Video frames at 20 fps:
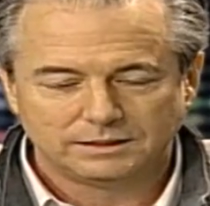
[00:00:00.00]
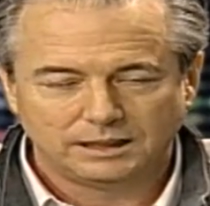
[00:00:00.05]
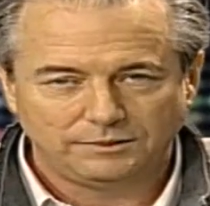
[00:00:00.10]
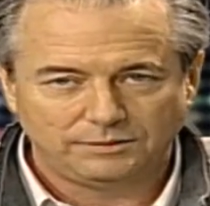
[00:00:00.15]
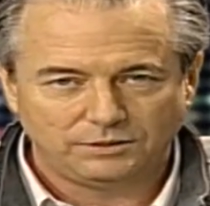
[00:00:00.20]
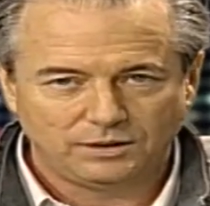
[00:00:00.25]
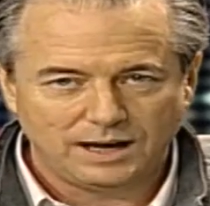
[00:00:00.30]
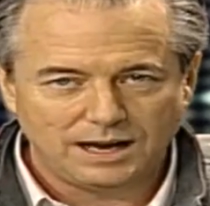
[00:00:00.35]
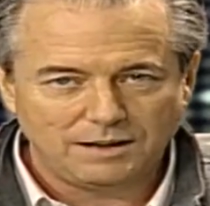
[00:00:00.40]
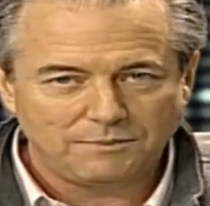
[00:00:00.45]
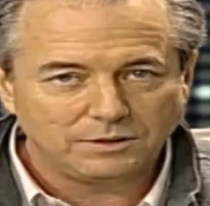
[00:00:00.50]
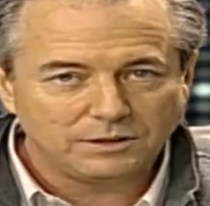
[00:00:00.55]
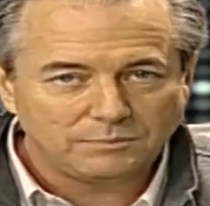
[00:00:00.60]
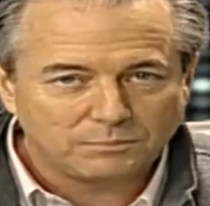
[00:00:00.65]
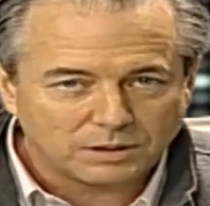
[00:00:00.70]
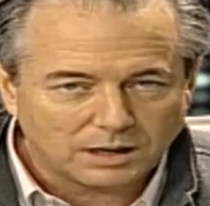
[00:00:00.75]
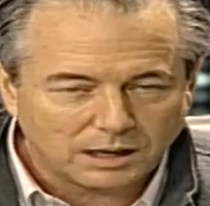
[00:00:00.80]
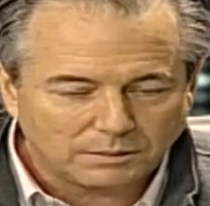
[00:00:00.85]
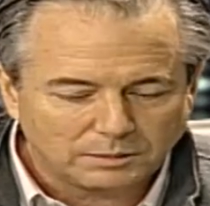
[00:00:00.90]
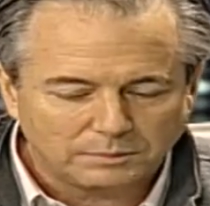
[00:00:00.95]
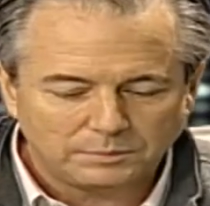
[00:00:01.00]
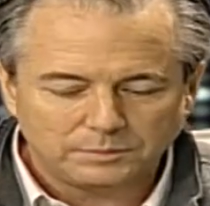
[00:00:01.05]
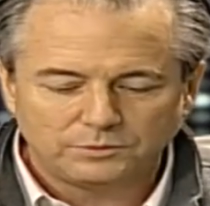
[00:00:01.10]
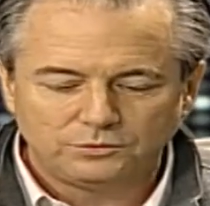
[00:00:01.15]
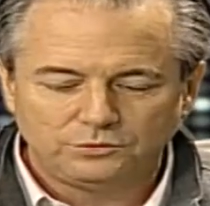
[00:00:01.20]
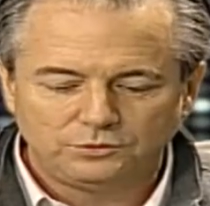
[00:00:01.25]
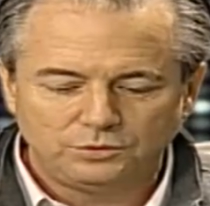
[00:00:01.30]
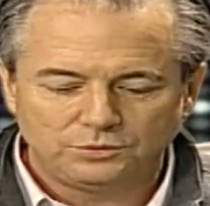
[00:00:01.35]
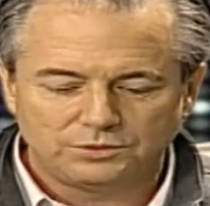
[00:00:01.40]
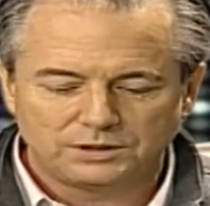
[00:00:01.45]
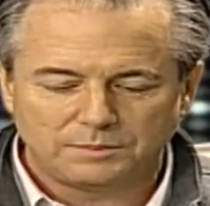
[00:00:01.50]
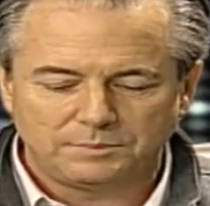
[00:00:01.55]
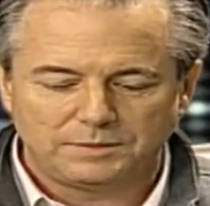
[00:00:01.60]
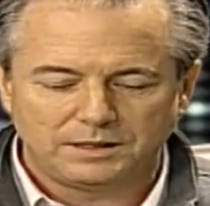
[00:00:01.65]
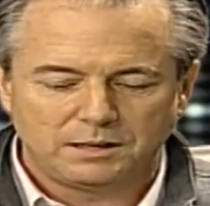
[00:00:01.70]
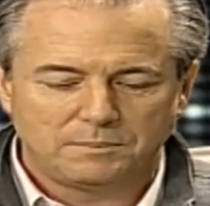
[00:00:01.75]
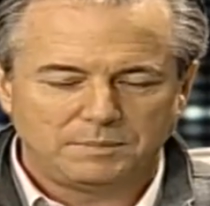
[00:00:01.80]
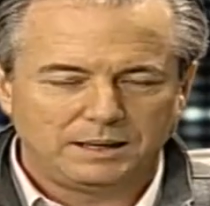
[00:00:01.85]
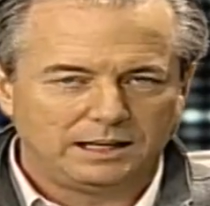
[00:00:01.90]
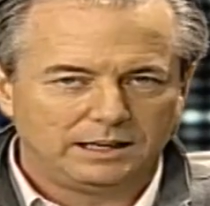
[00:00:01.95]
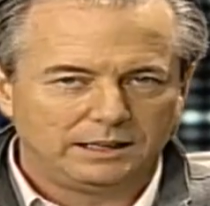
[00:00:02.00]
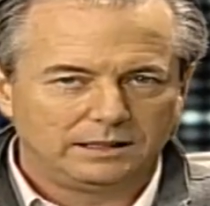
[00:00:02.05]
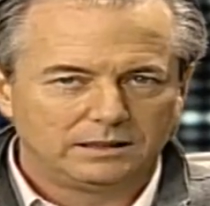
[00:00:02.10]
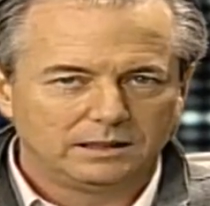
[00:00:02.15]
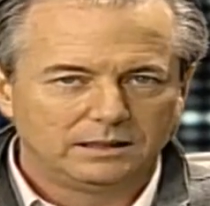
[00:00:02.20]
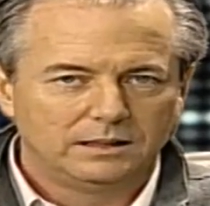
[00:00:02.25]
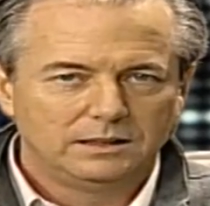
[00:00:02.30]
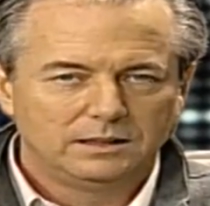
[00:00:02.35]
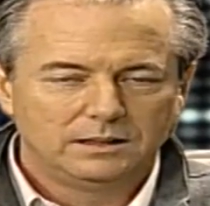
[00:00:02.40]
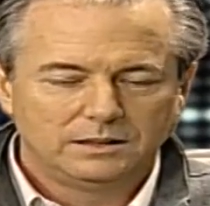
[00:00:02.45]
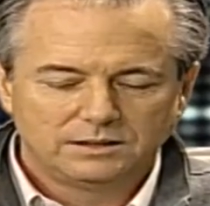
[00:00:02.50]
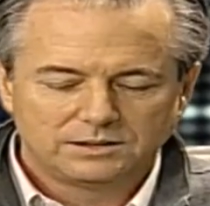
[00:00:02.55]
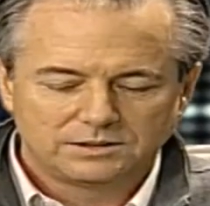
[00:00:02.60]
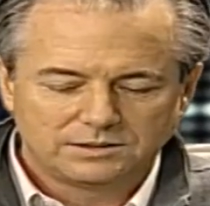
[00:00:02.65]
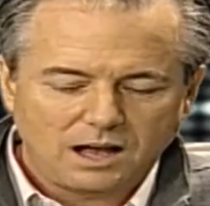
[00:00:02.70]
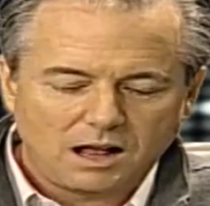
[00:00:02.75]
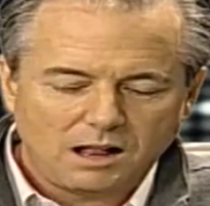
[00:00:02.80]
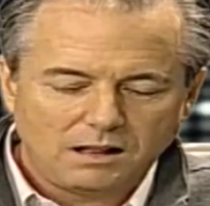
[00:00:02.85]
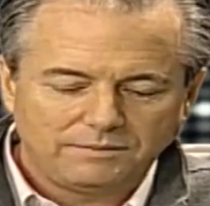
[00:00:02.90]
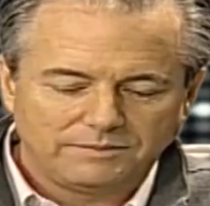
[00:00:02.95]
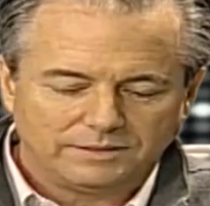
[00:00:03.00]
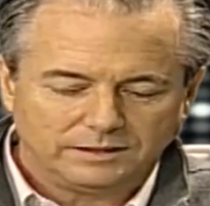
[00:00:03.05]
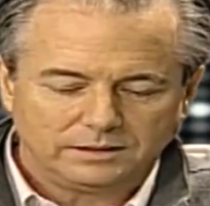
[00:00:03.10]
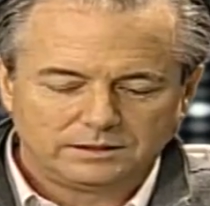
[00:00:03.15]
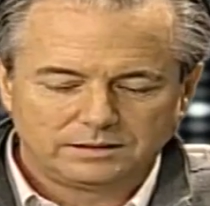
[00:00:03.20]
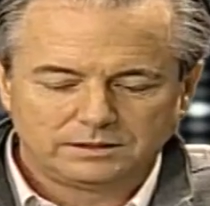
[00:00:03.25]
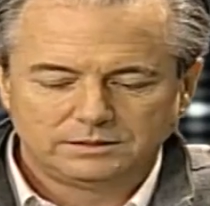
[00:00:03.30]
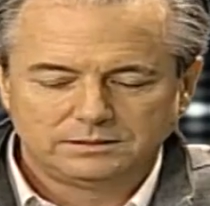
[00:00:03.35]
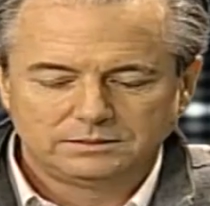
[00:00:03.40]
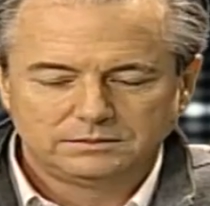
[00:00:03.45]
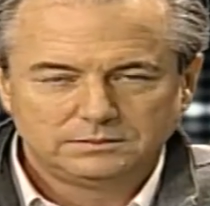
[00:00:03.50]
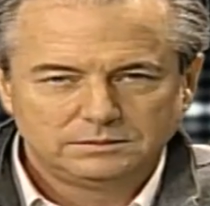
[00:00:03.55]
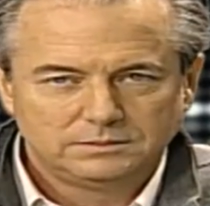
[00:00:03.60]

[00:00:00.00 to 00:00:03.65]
If you have a problem, do something about it. Solve it.